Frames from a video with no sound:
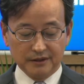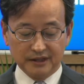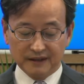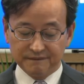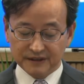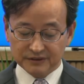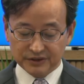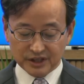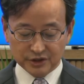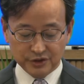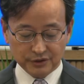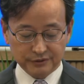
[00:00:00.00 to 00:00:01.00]
The
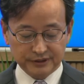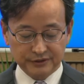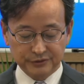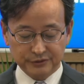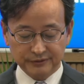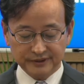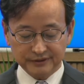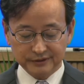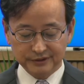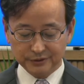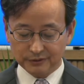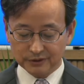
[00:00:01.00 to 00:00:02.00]
FSA shows a
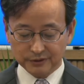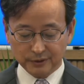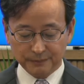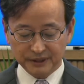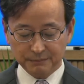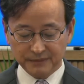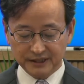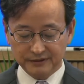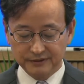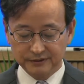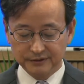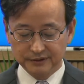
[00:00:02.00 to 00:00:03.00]
strong
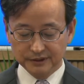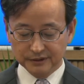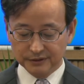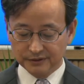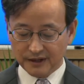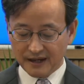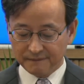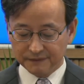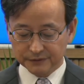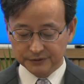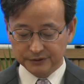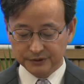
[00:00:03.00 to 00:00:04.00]
commitment to
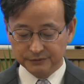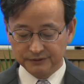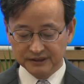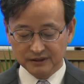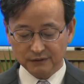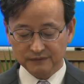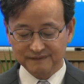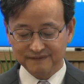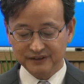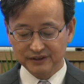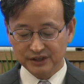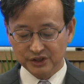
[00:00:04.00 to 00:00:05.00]
efforts to resolve
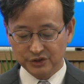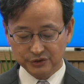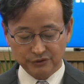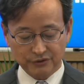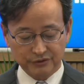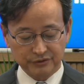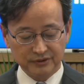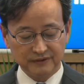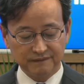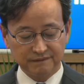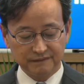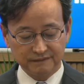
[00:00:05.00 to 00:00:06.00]
issues
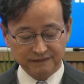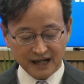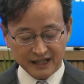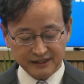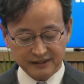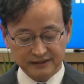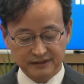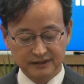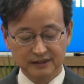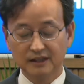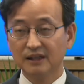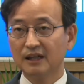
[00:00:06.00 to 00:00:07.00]
through finance